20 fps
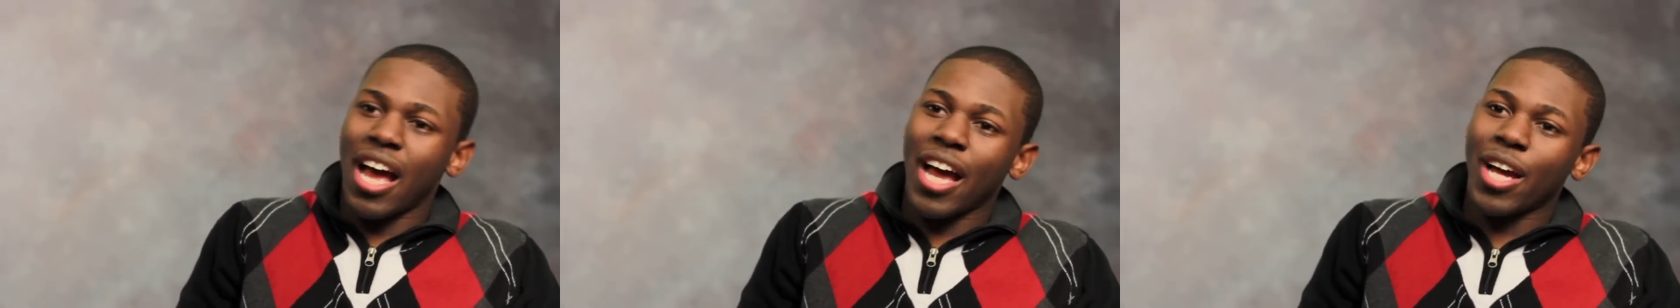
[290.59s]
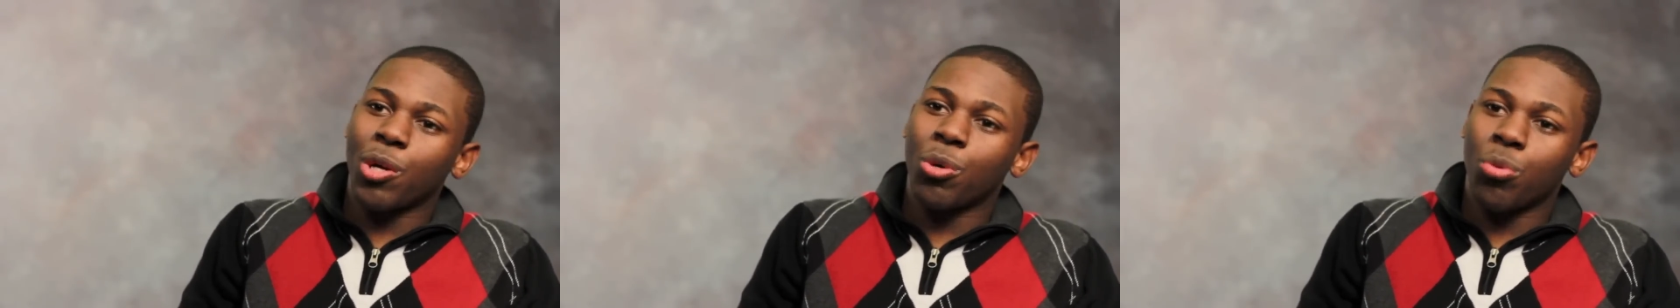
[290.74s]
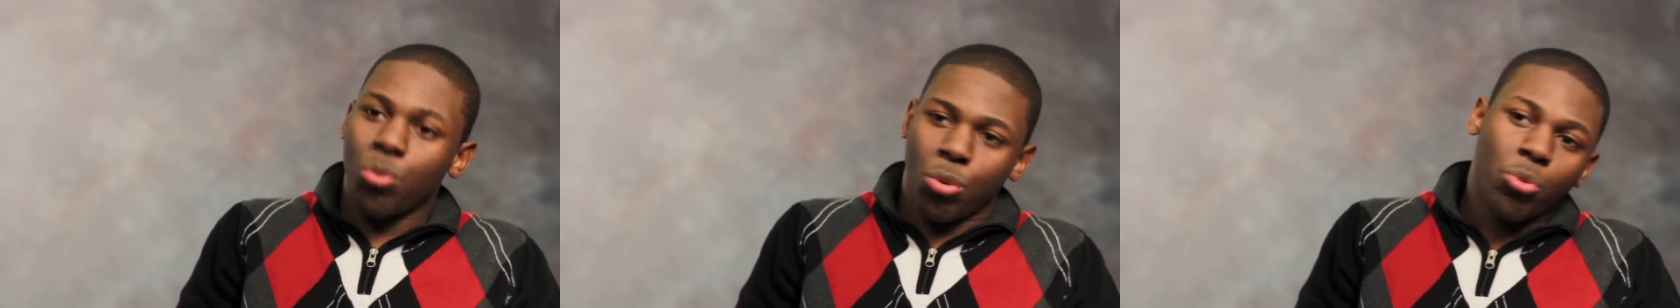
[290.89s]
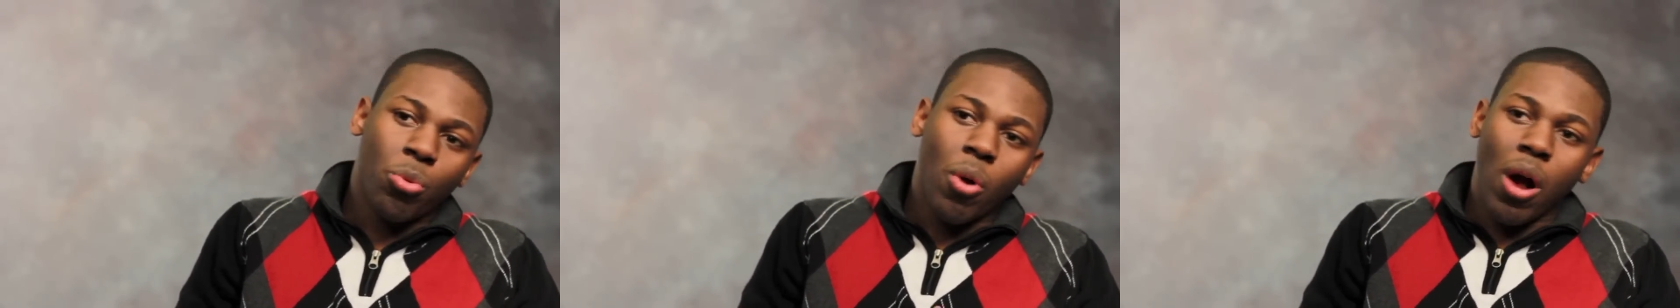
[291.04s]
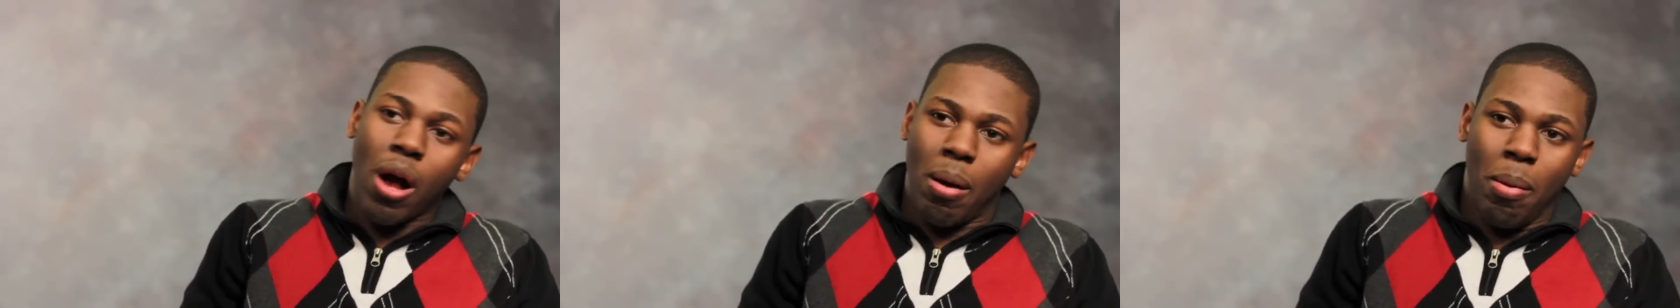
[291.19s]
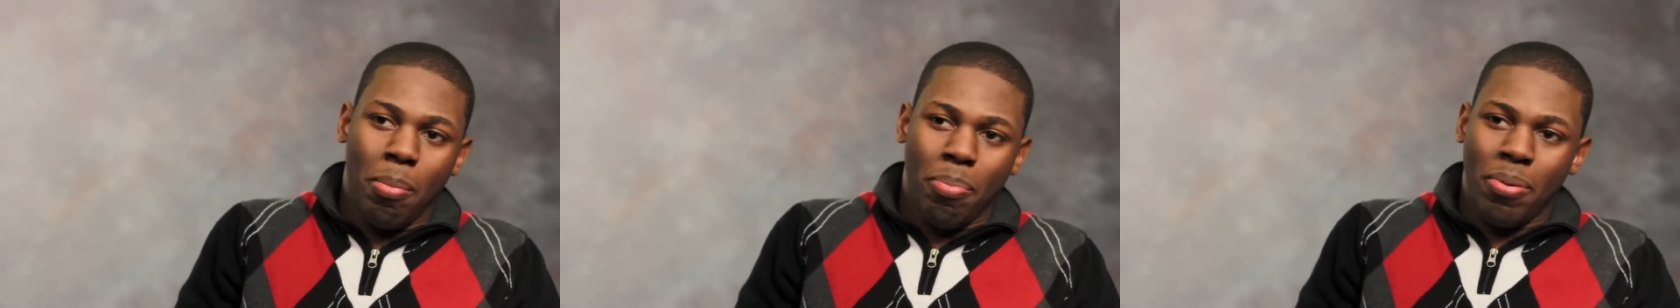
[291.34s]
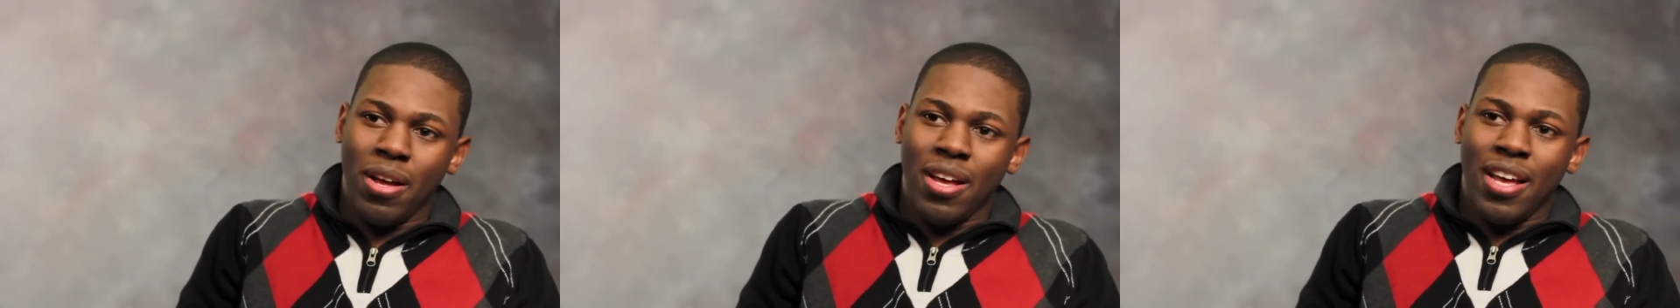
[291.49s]
I grew
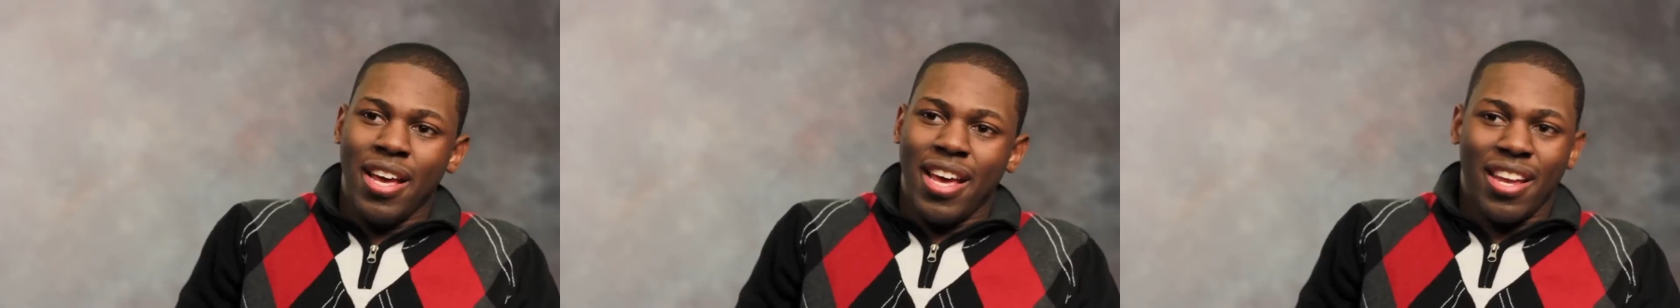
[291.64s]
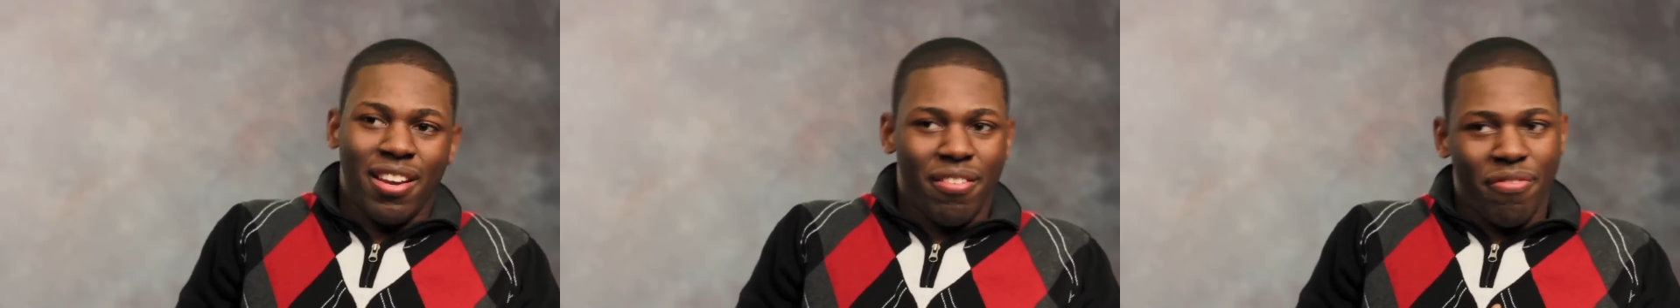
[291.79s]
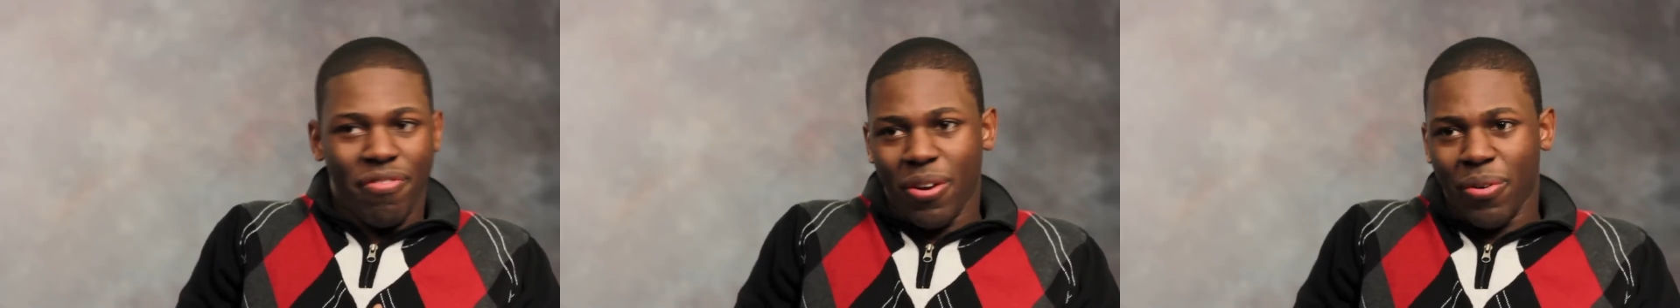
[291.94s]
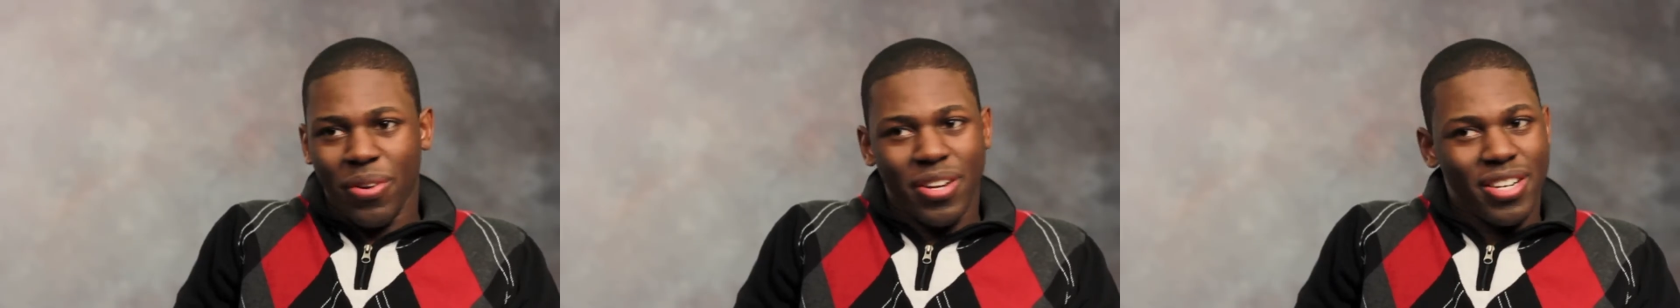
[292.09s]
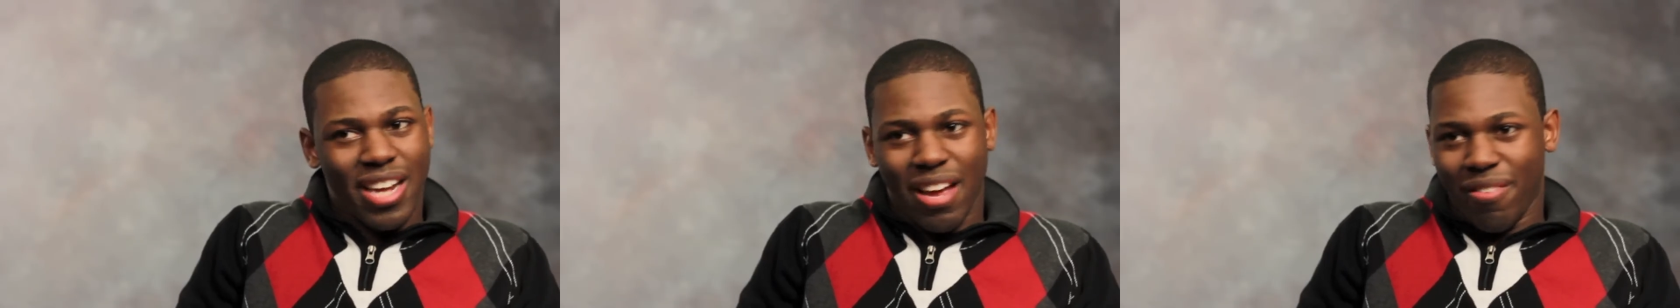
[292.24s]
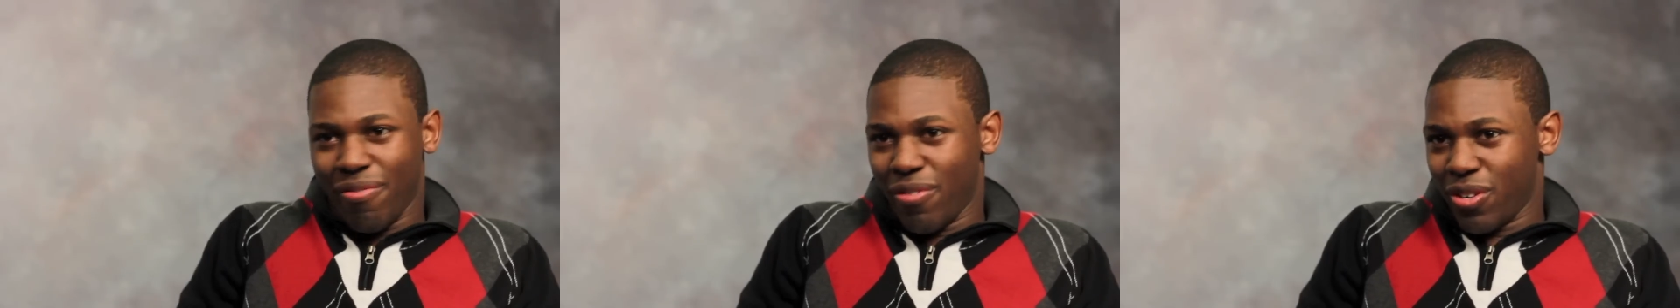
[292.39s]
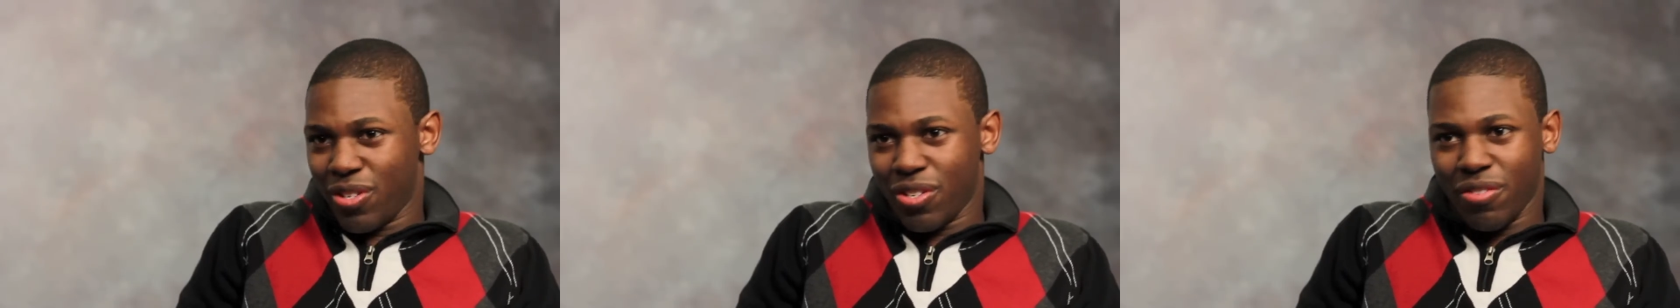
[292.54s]
up in a very
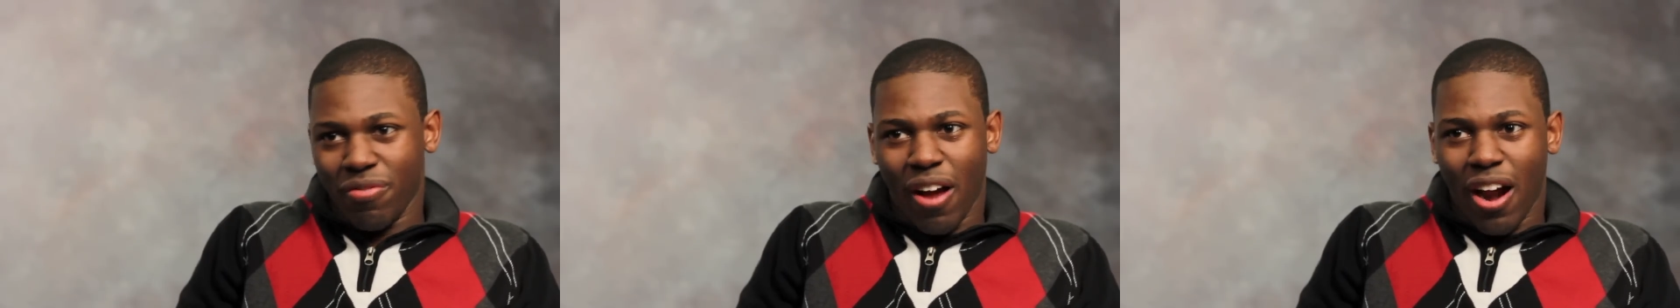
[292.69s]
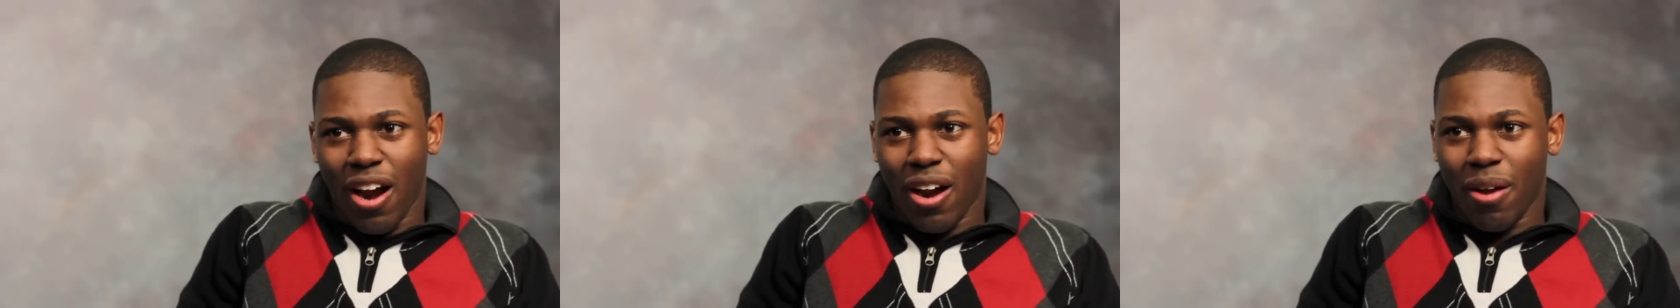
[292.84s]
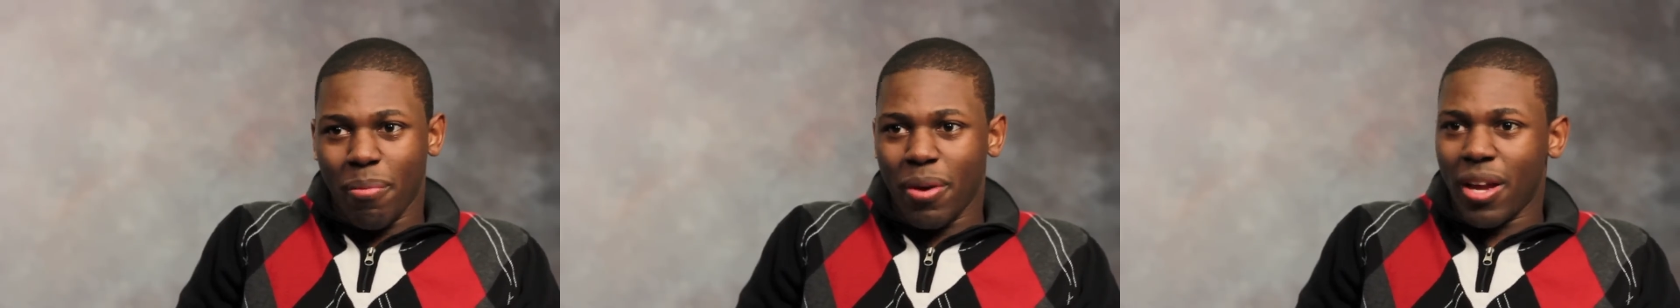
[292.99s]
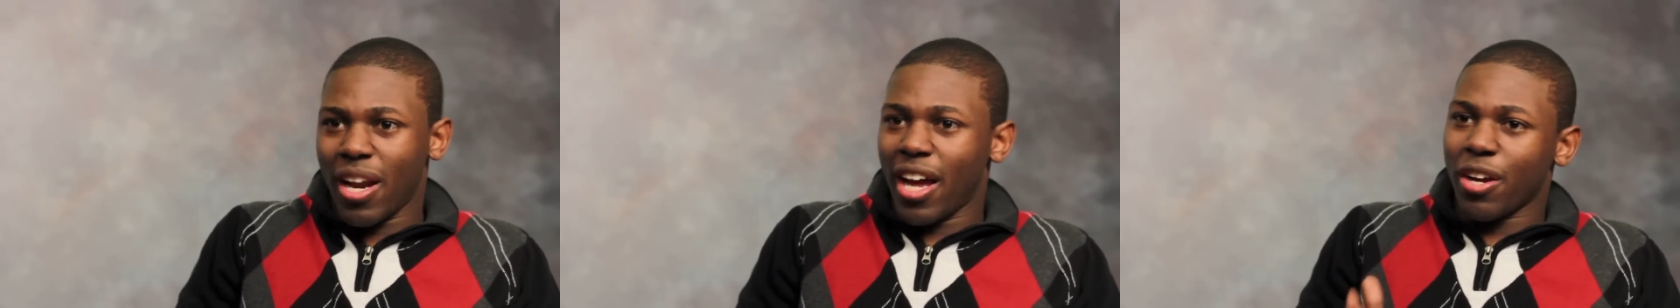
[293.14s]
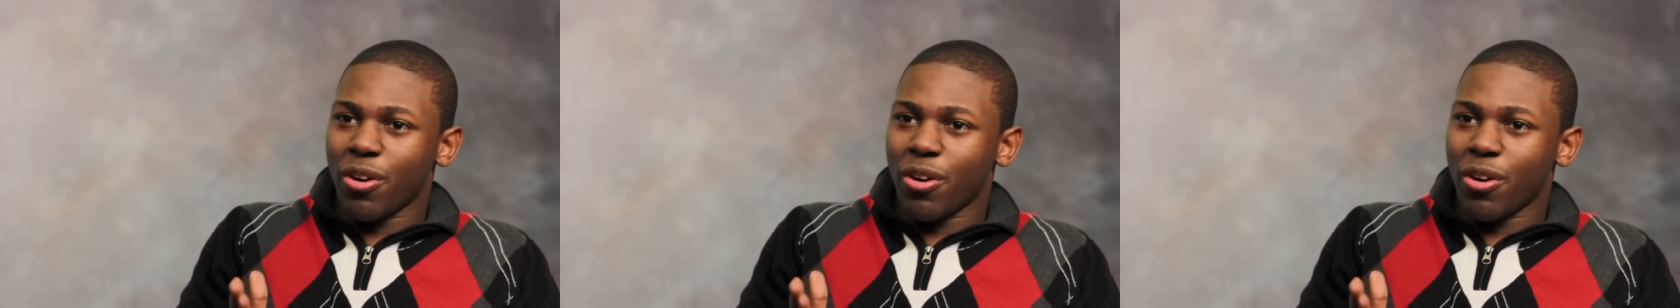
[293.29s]
diverse environment.